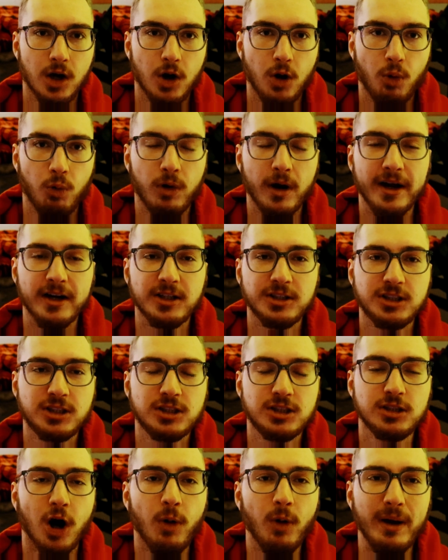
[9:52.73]
We're
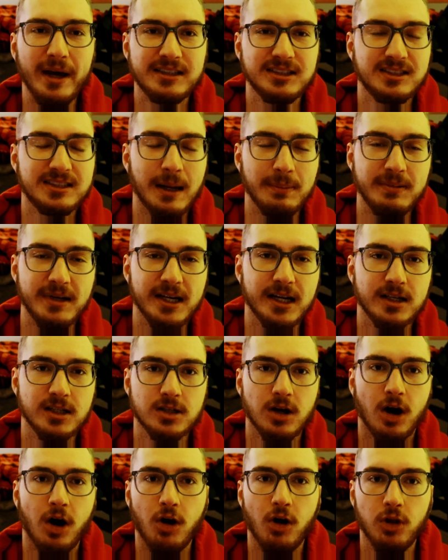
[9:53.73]
so accepting and
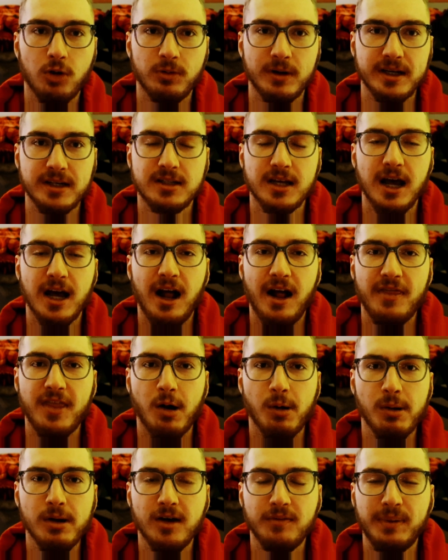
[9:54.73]
tolerant that
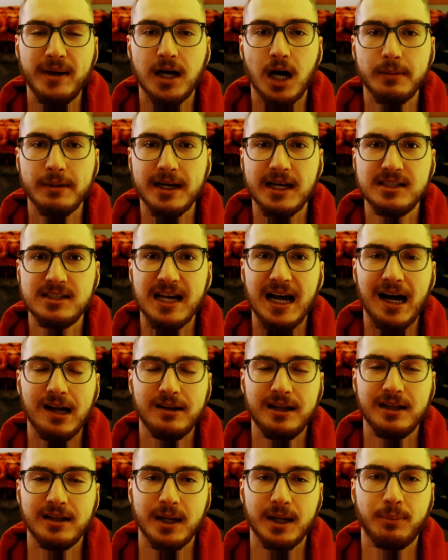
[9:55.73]
we have become
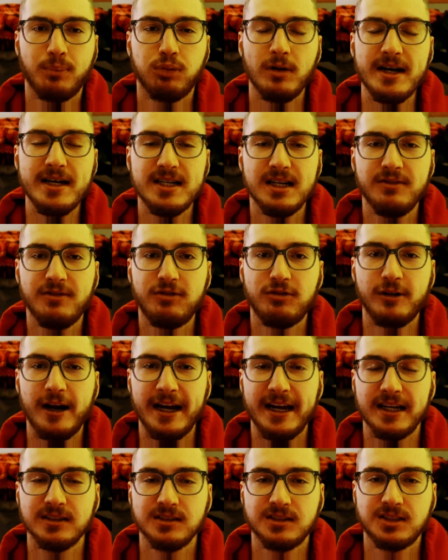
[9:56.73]
exactly like Britain and
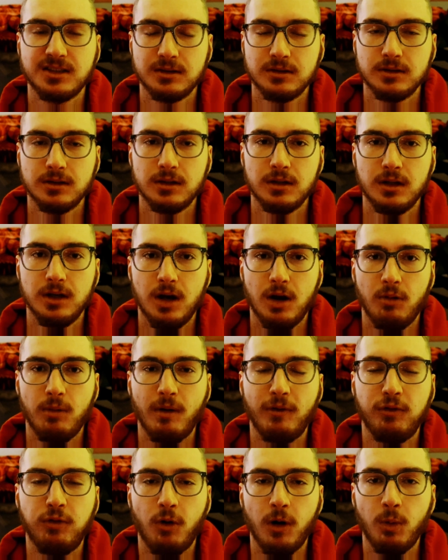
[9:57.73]
France
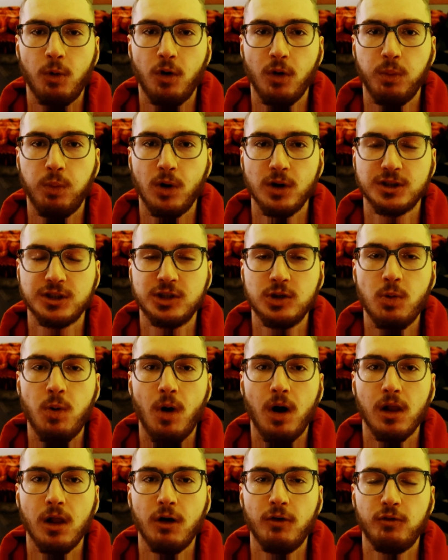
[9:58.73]
before World War II
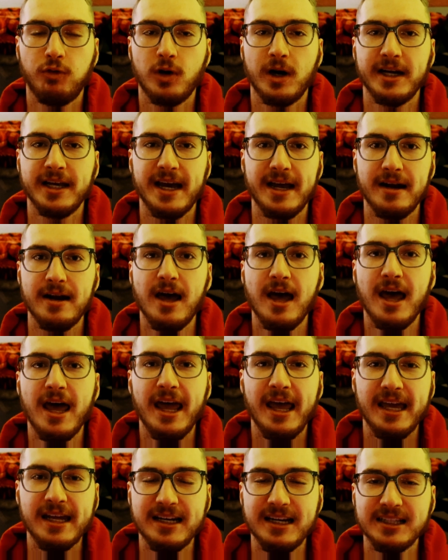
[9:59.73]
all over again,
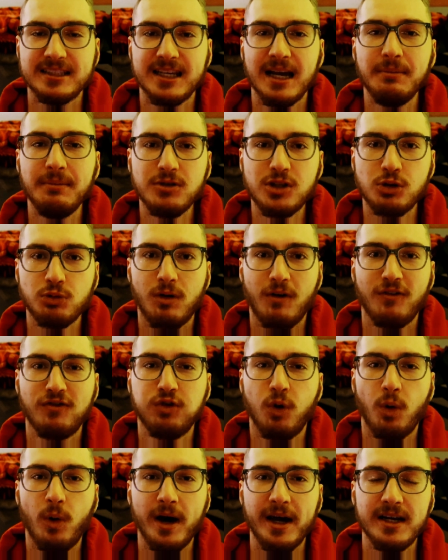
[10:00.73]
in an attempt to
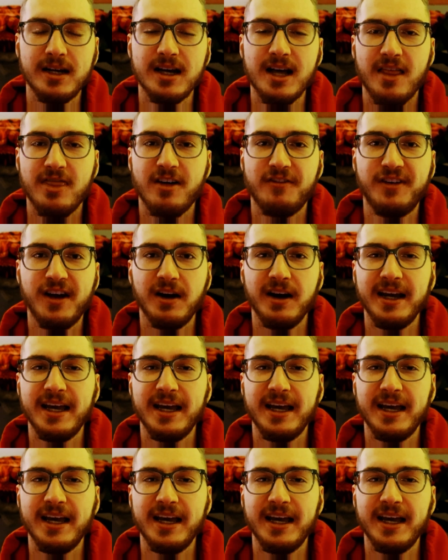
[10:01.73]
avoid the very